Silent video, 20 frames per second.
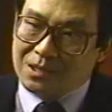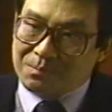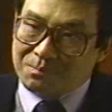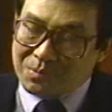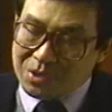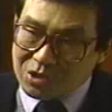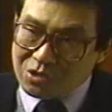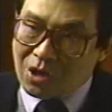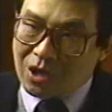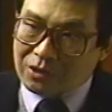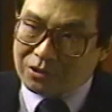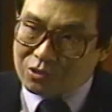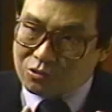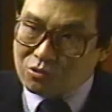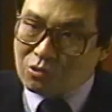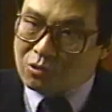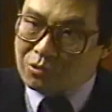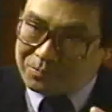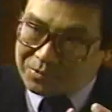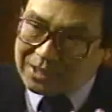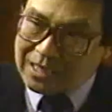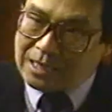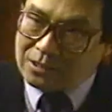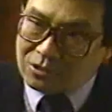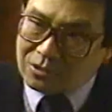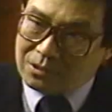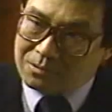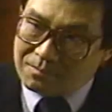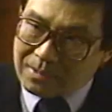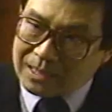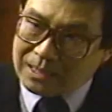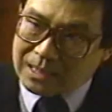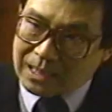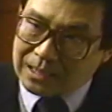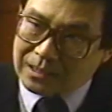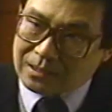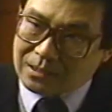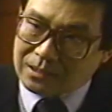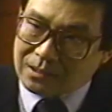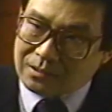beyond the Europe-centered
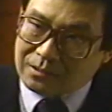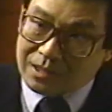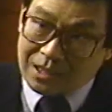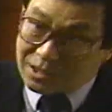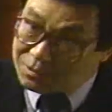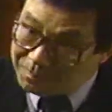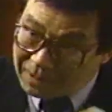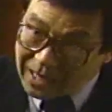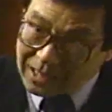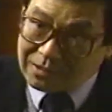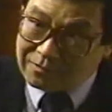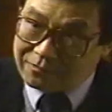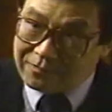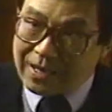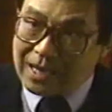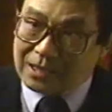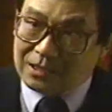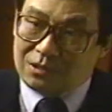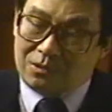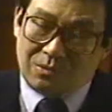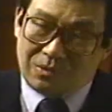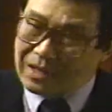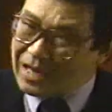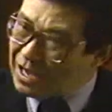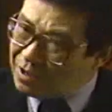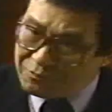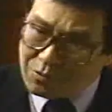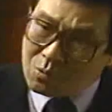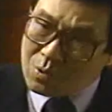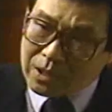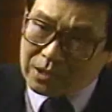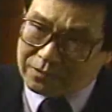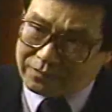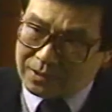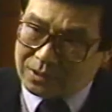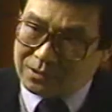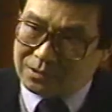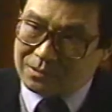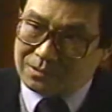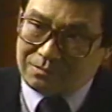mentality, despite the fact every one of
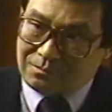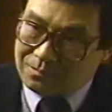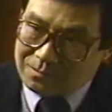us,